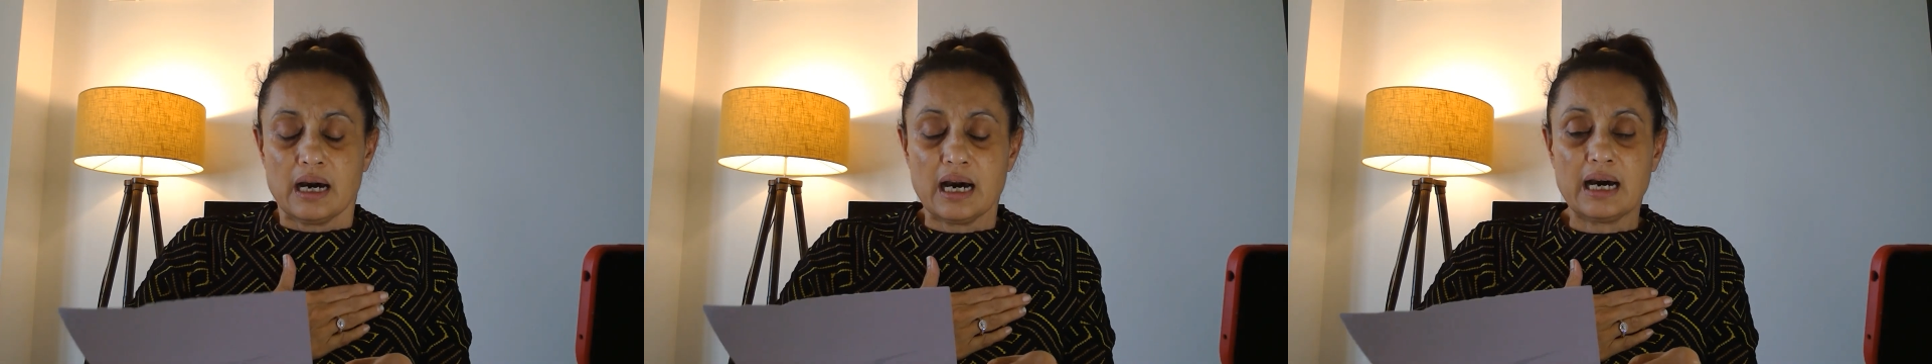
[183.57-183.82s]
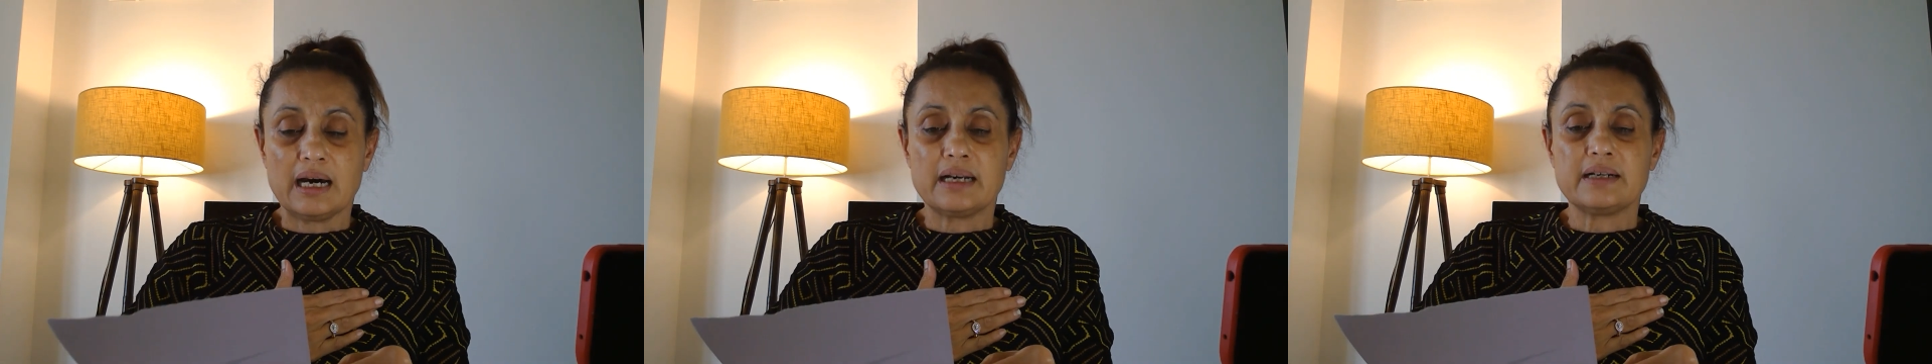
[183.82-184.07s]

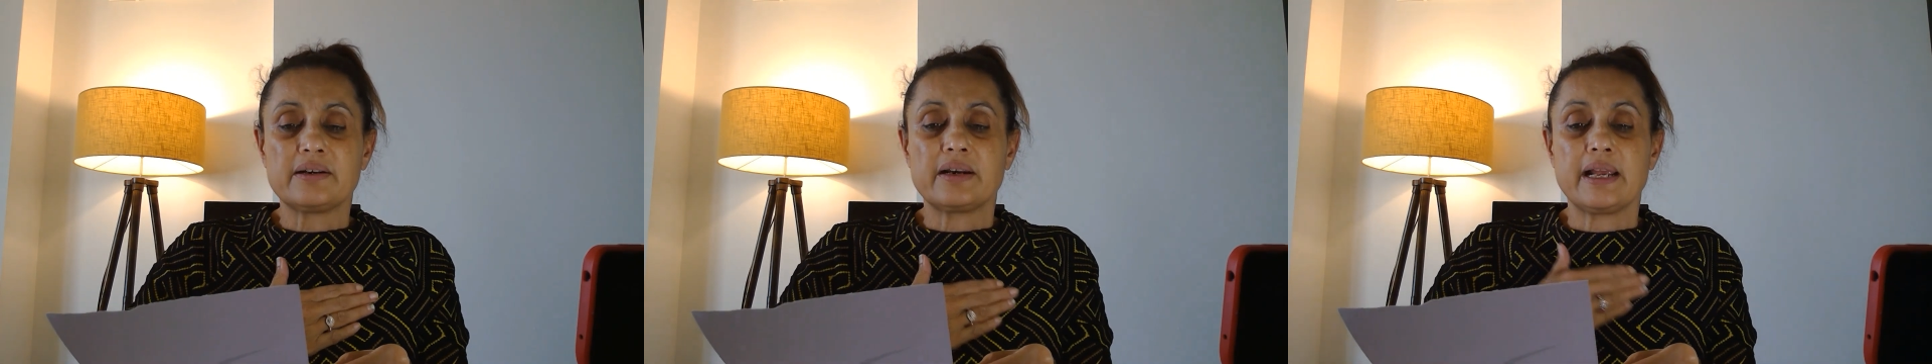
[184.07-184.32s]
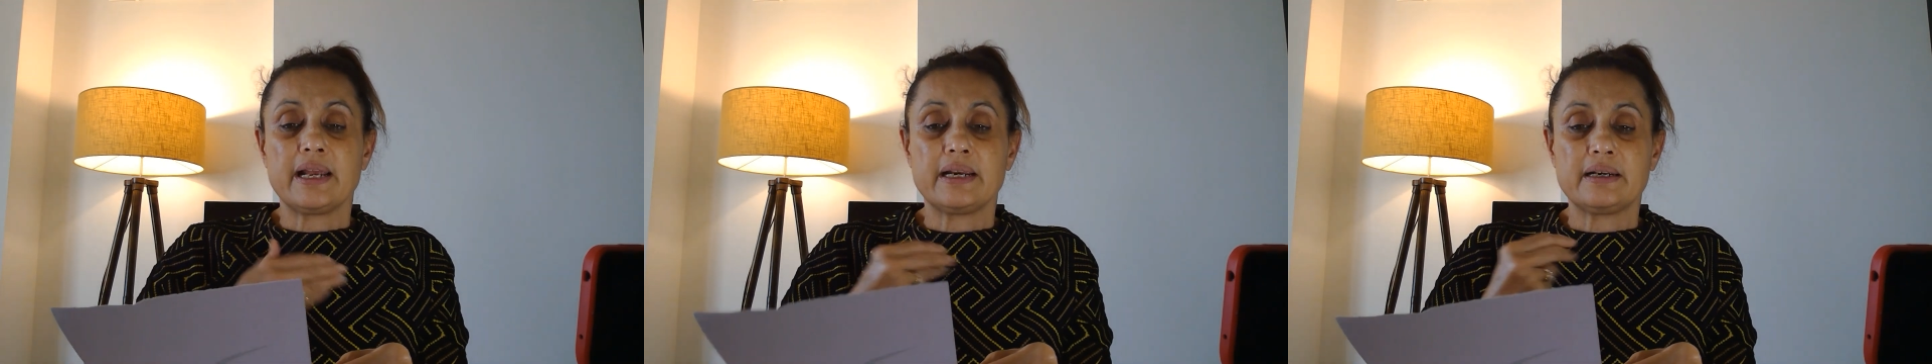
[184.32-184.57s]
heart
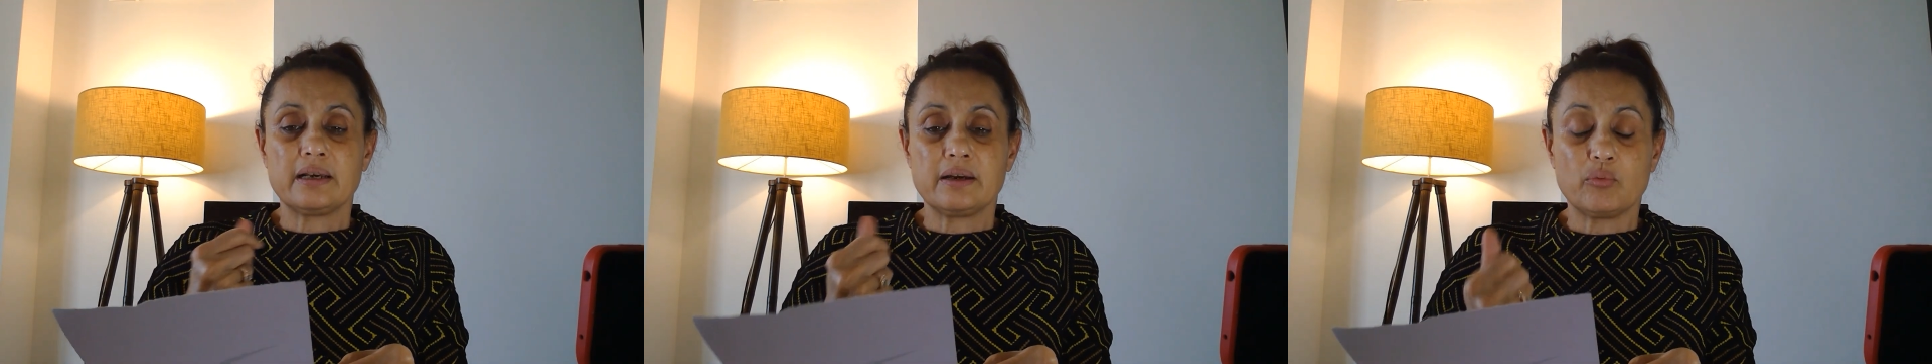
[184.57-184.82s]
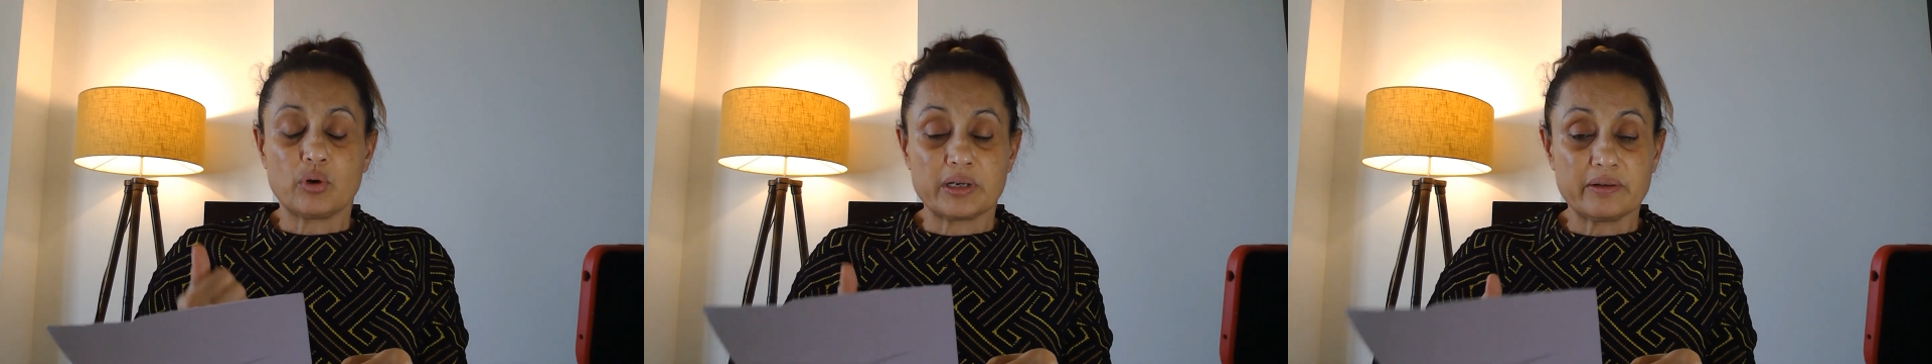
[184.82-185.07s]
rate,
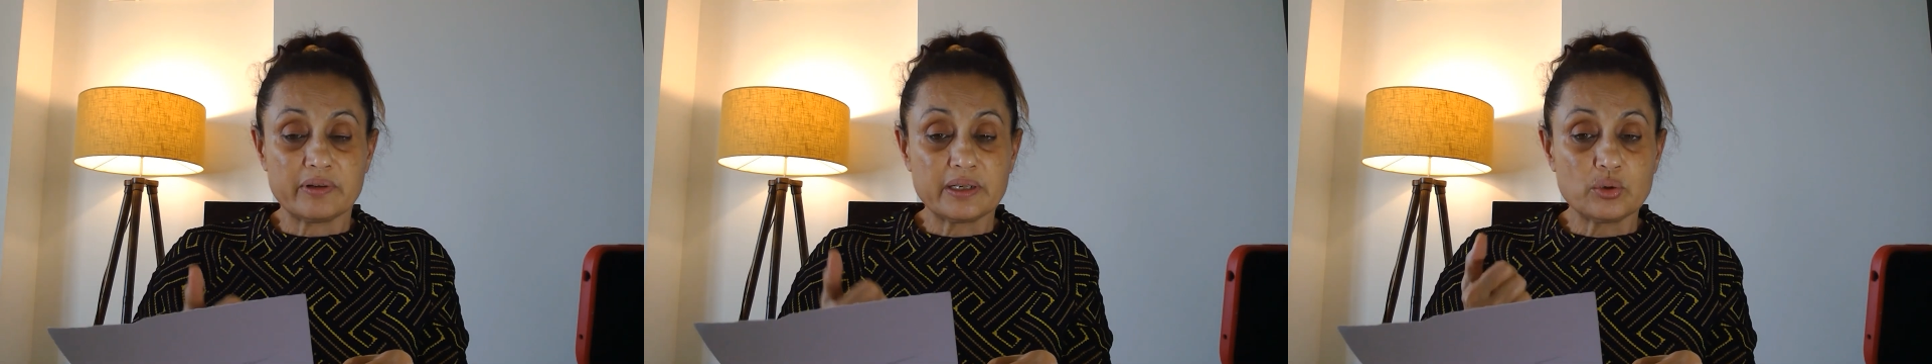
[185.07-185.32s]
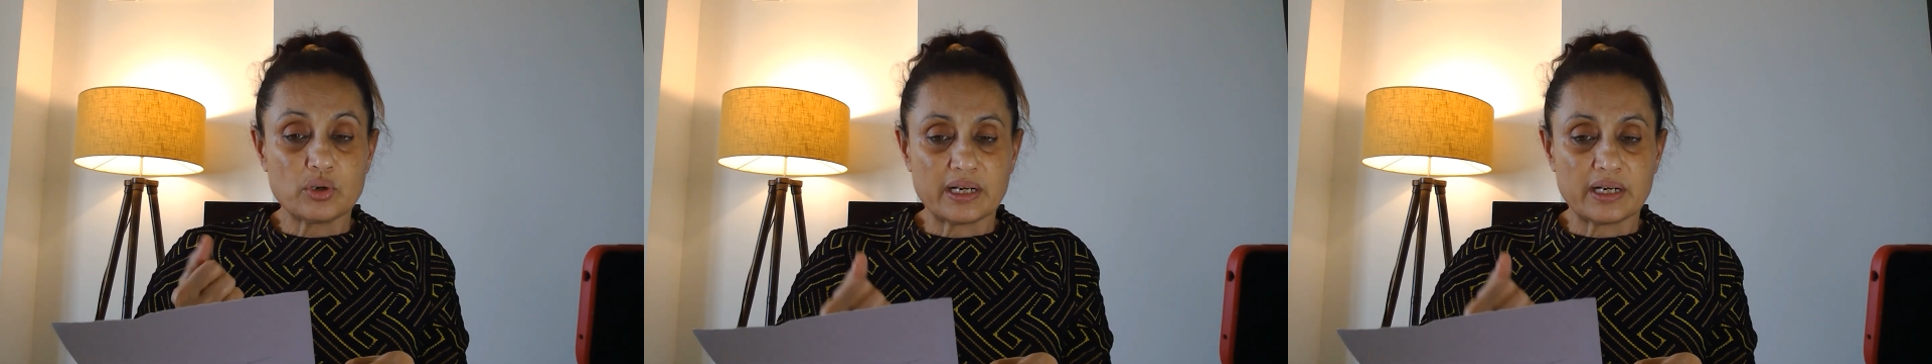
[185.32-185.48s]
whatever you